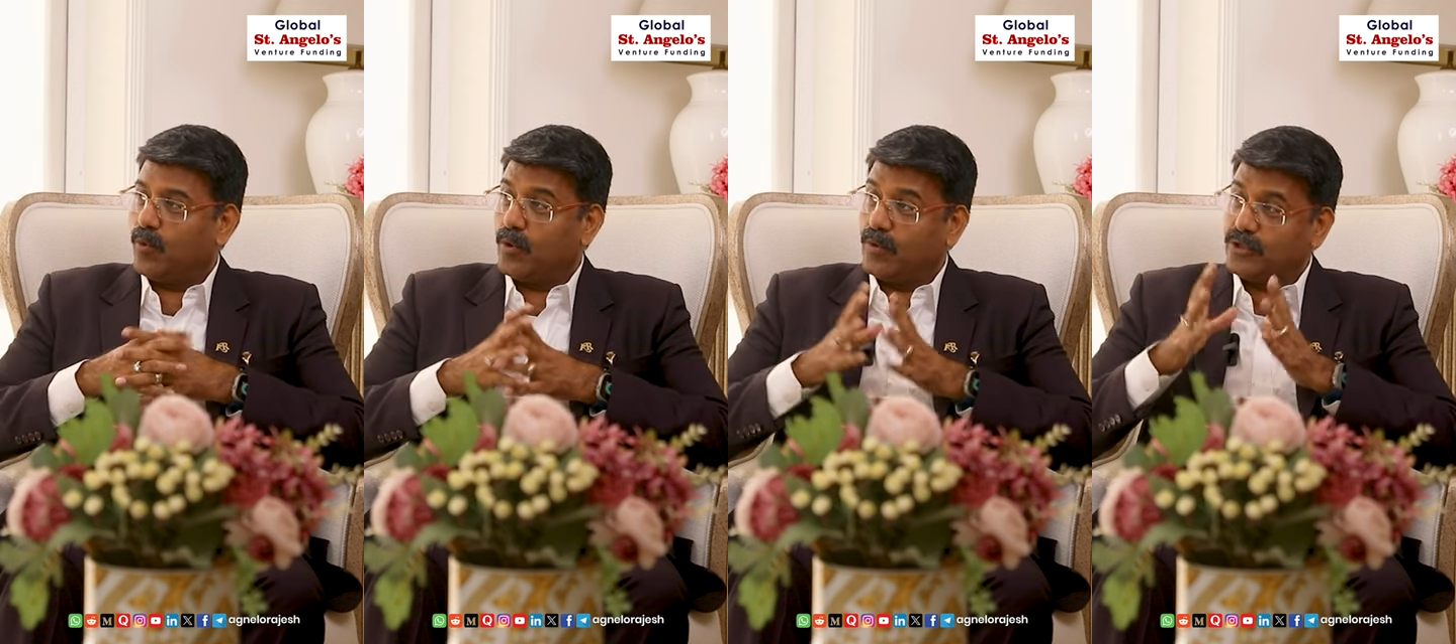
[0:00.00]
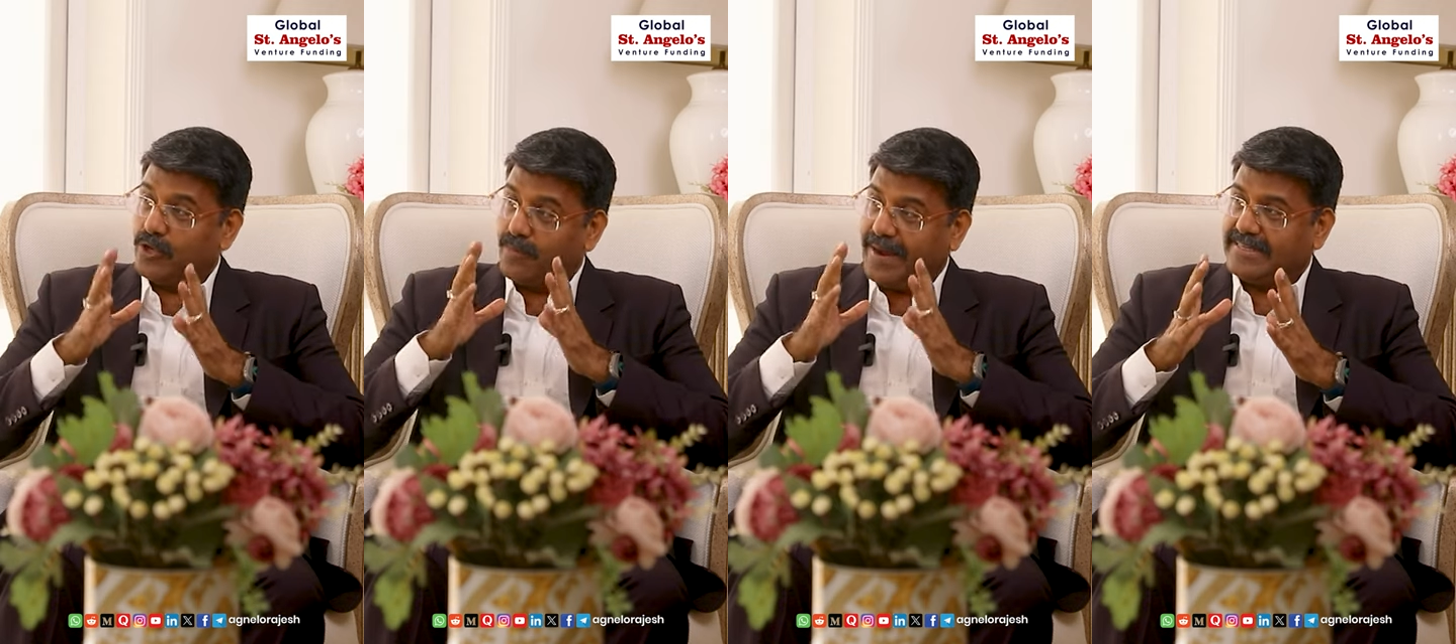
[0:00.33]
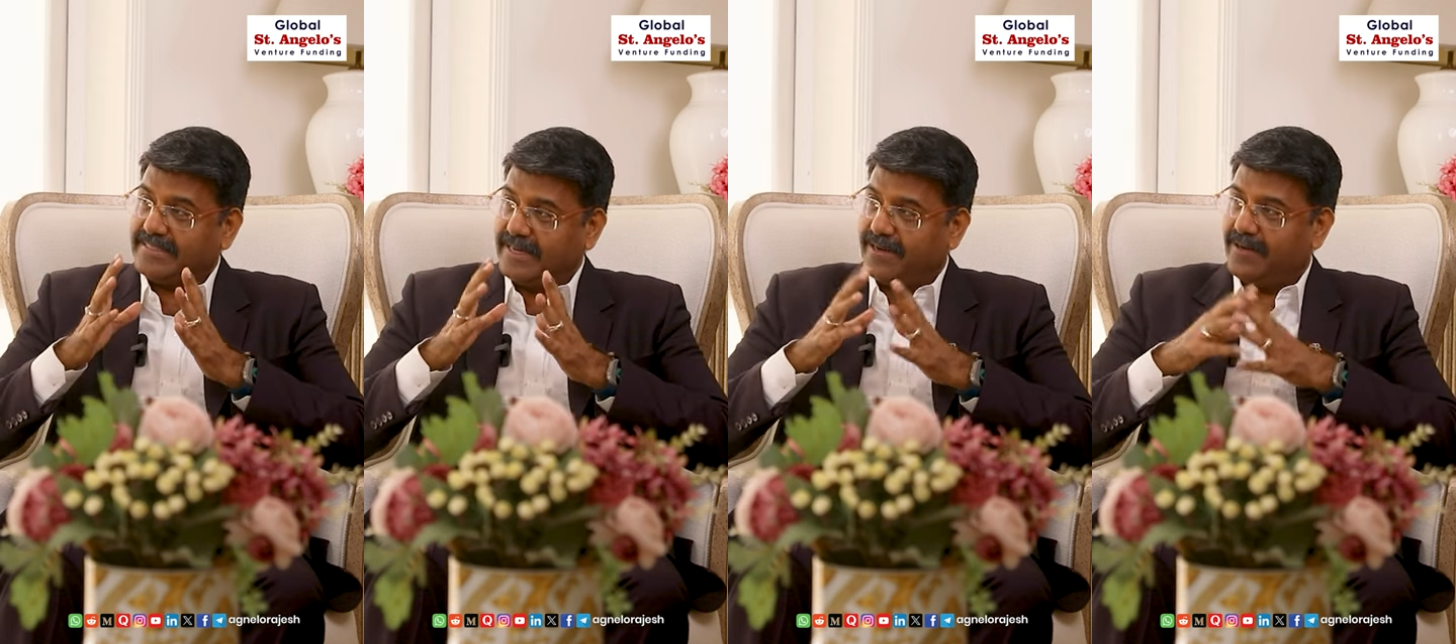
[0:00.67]
What was your
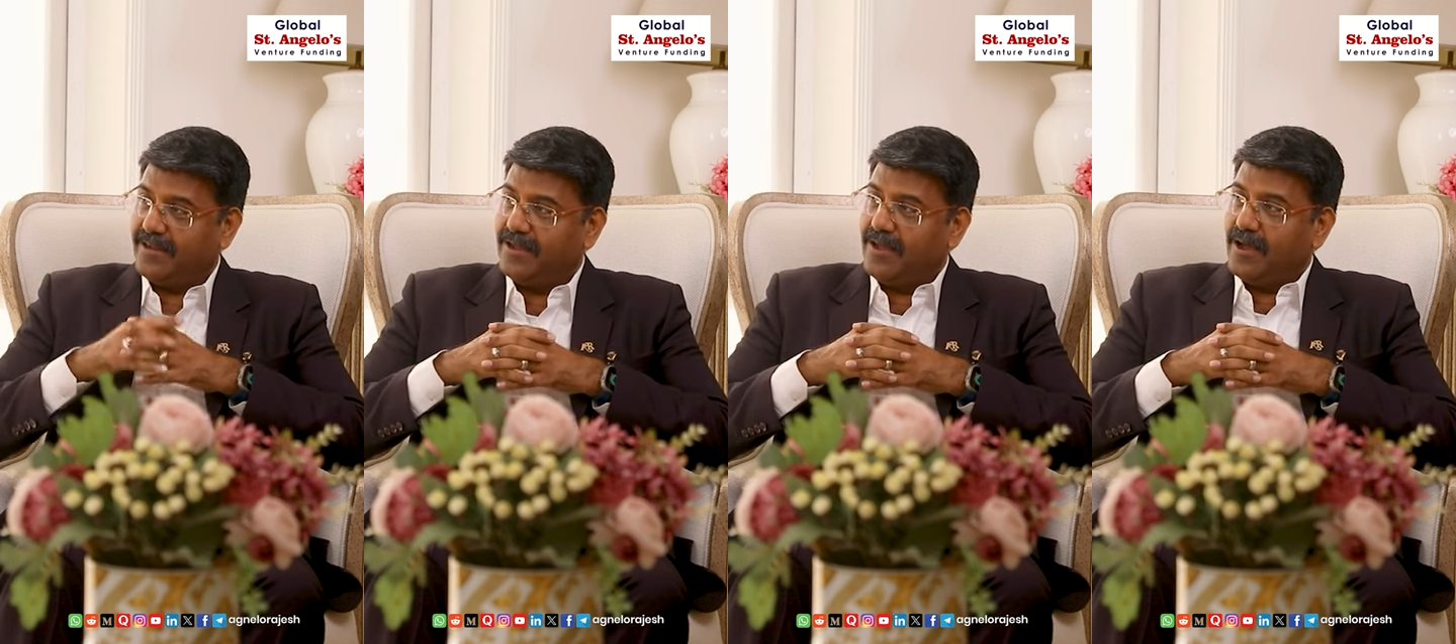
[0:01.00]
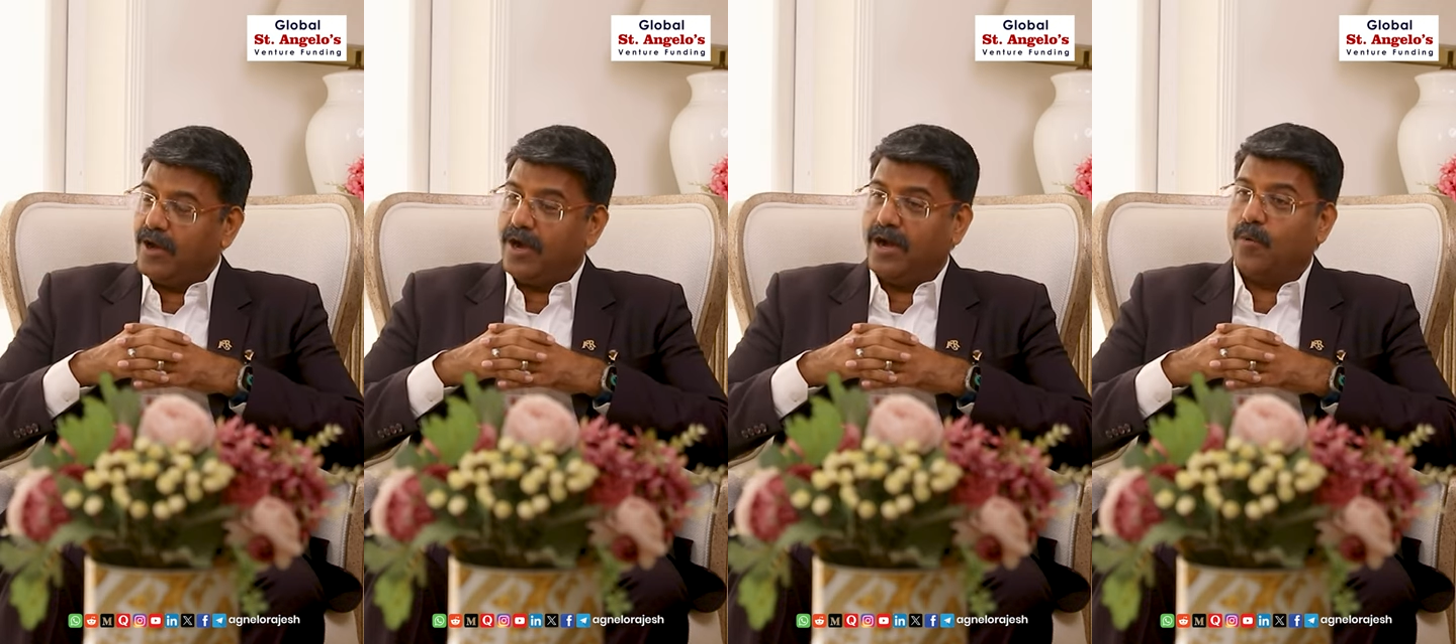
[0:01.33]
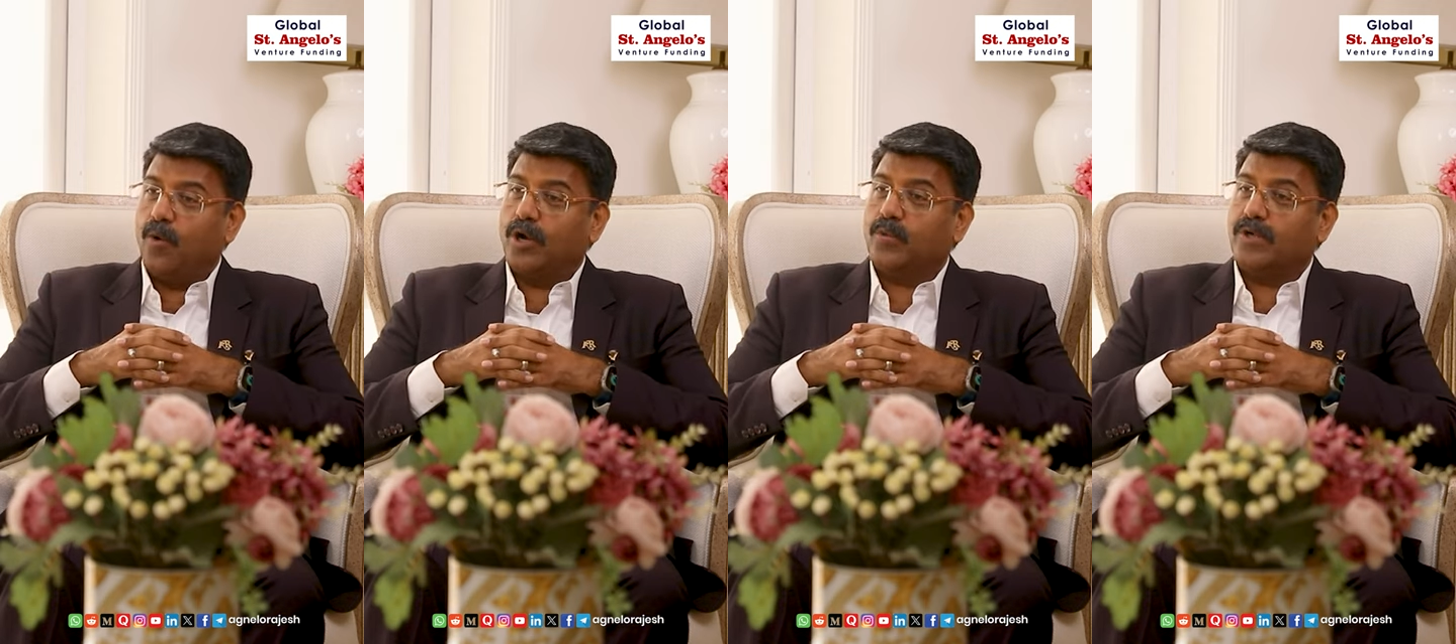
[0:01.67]
mindset? What